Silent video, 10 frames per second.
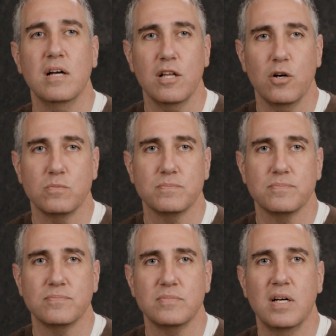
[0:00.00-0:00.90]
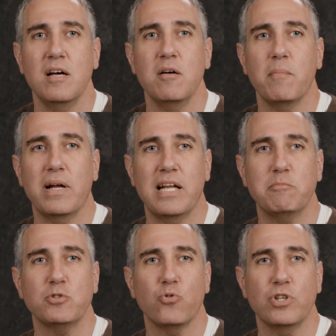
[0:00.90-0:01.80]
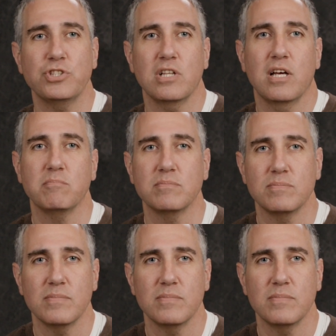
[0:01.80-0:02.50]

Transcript: Hello, my name is Roy Shalem,